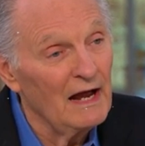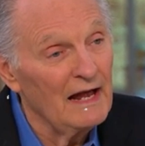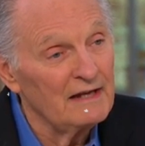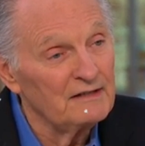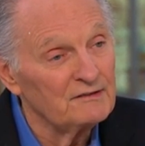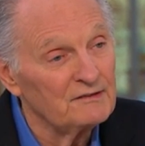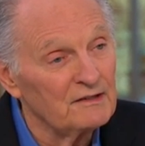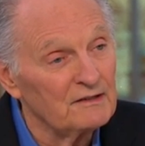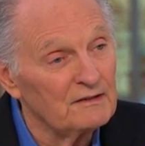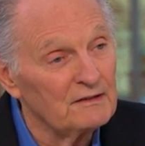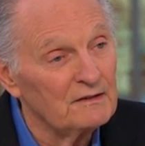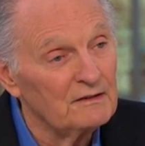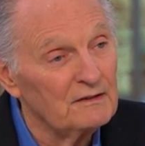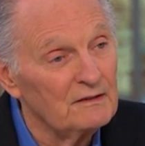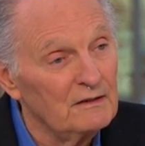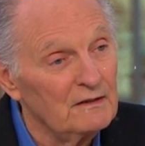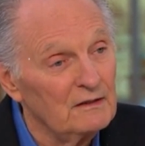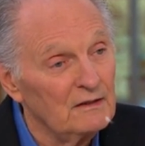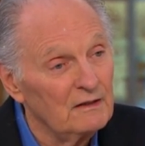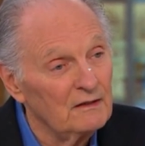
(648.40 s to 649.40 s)
features
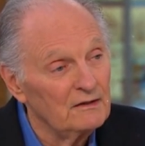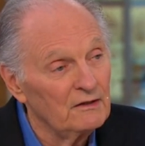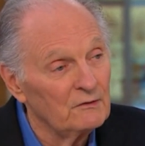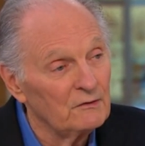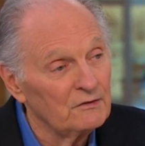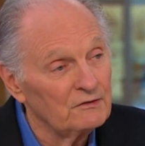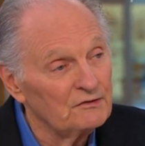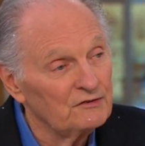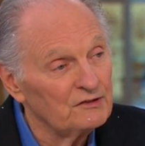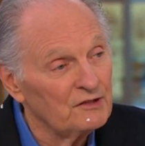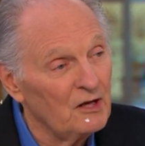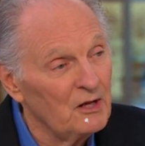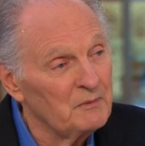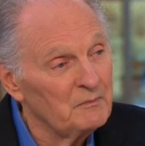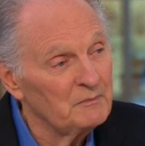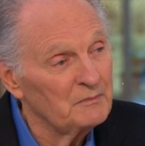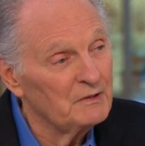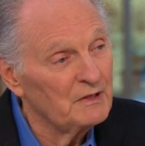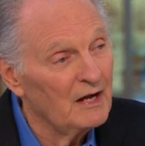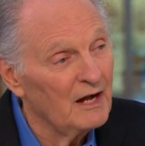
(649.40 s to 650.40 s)
17 emotional
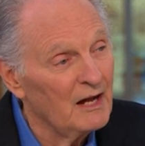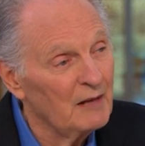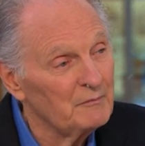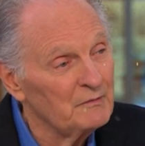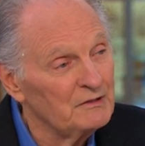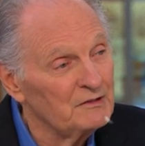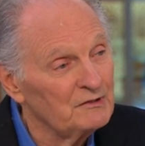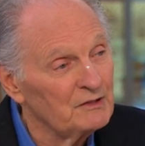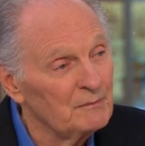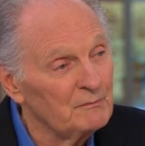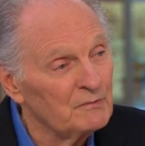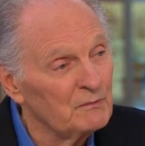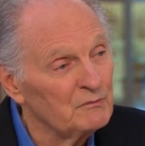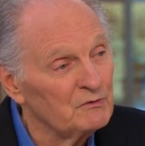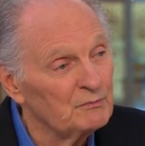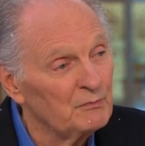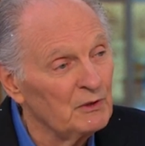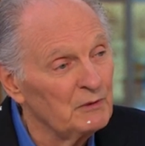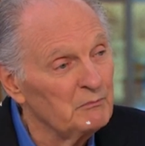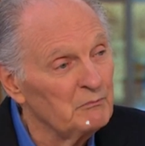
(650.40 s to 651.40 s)
changes. Acting
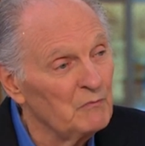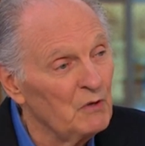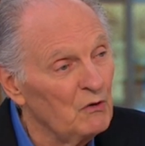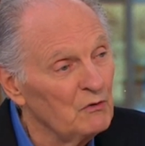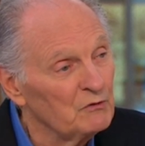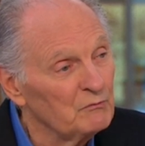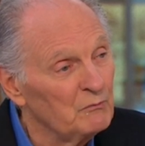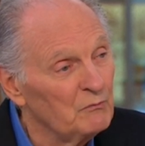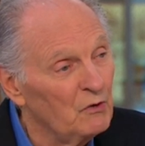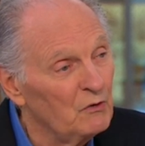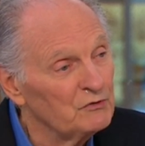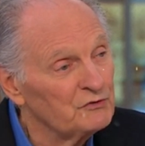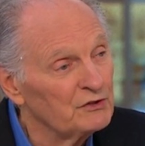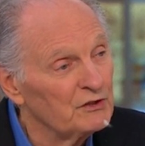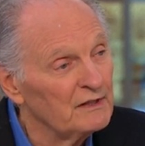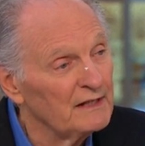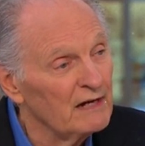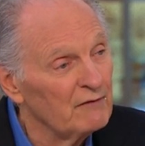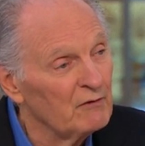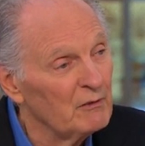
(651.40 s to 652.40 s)
schools would eventually
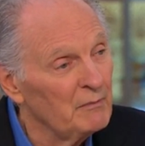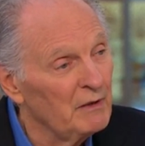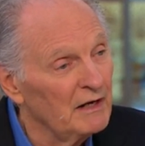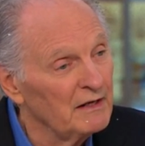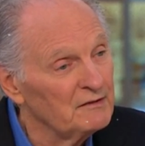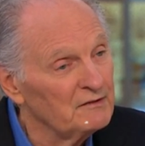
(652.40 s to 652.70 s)
study that